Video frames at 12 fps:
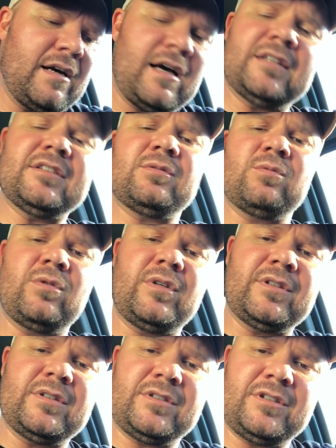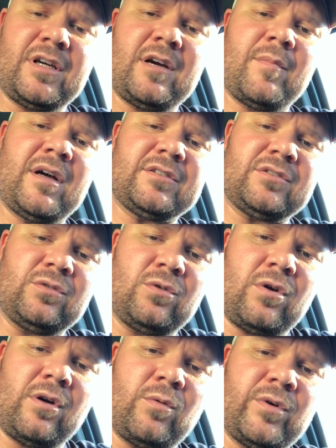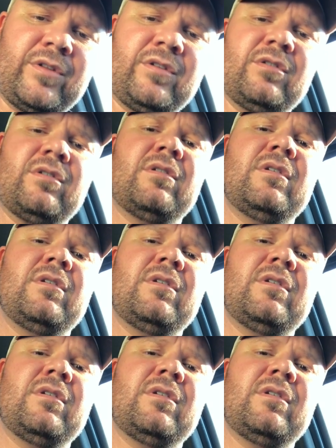i just wanted to share my story with you